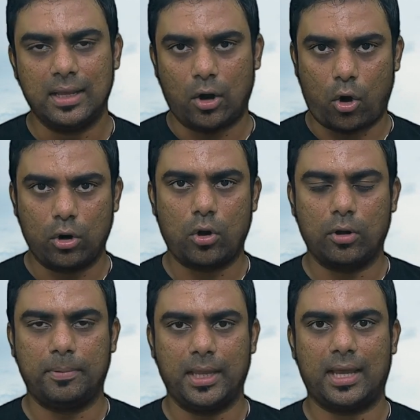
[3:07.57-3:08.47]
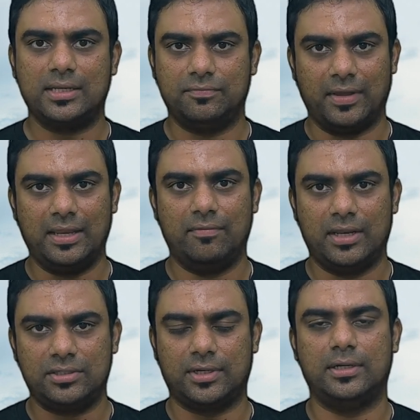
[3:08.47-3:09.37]
Hong Kong PR is
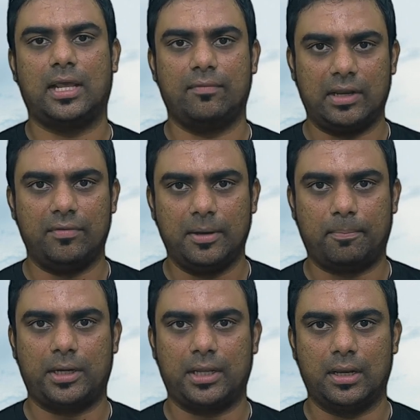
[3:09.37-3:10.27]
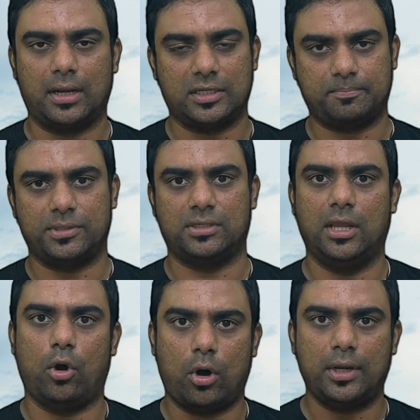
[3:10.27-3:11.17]
very strict. They're very particular,
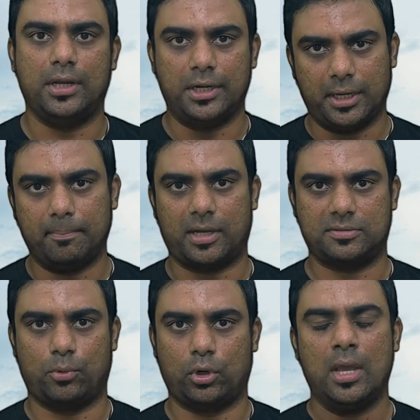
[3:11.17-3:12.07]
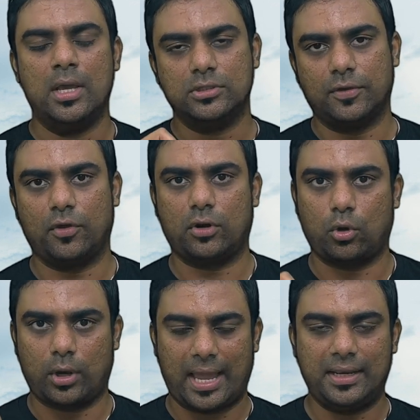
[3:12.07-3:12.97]
especially on an Indian passport. So if you're
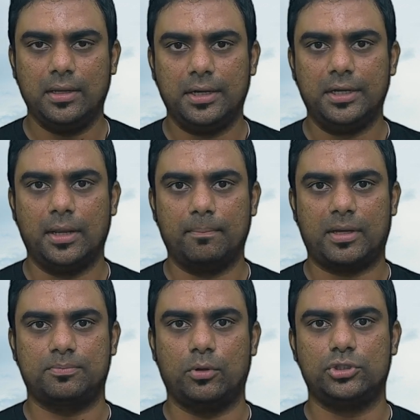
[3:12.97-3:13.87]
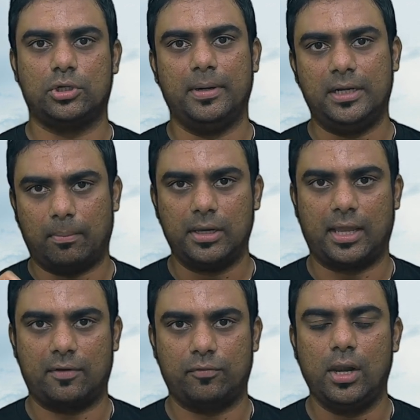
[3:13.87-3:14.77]
carrying an Indian passport, you should be double
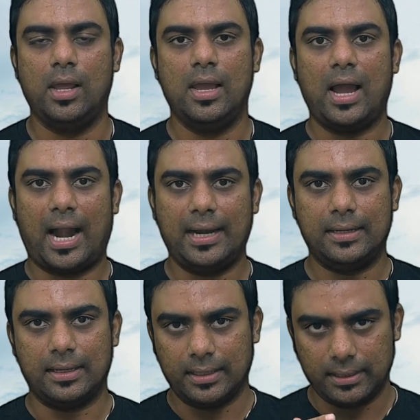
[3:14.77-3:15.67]
careful. And